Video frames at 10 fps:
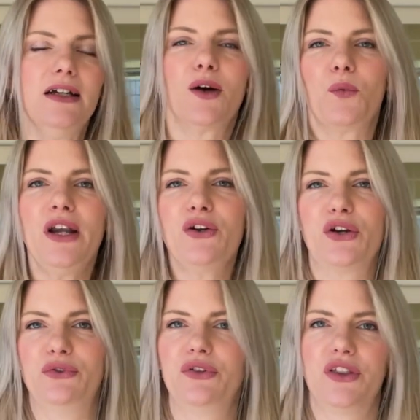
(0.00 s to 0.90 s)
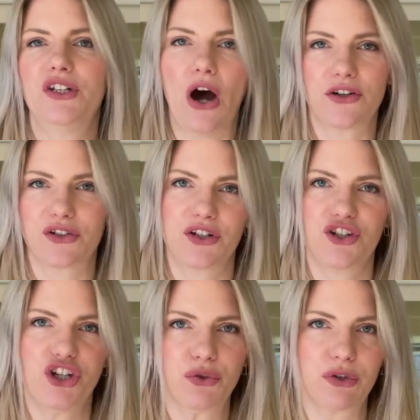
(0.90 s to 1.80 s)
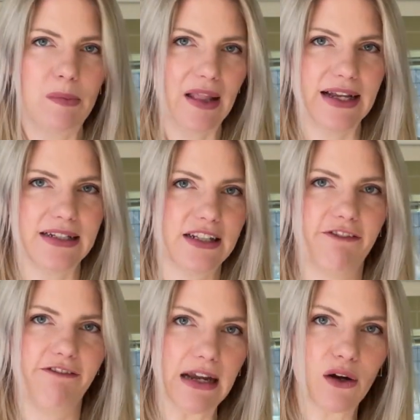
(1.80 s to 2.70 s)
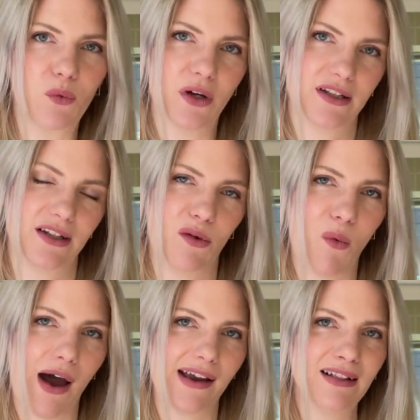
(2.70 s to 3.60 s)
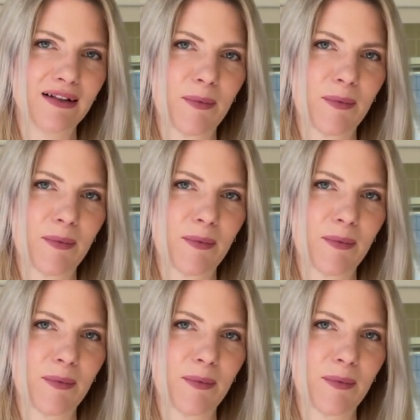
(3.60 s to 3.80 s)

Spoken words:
we don't go to the doctor and she replaces a finger once in a while.